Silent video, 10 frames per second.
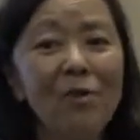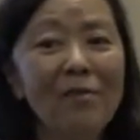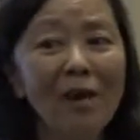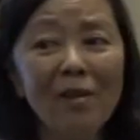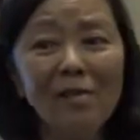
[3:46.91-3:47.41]
We've
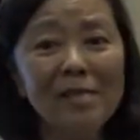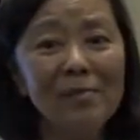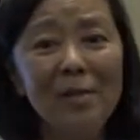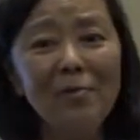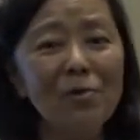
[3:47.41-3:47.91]
got all these
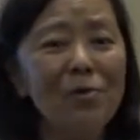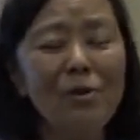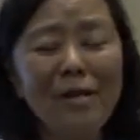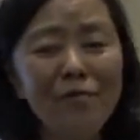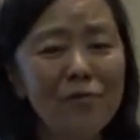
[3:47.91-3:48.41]
people who
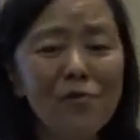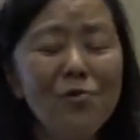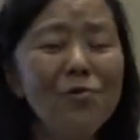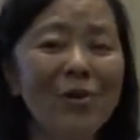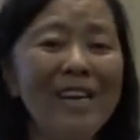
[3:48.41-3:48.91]
need
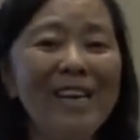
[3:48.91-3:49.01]
food.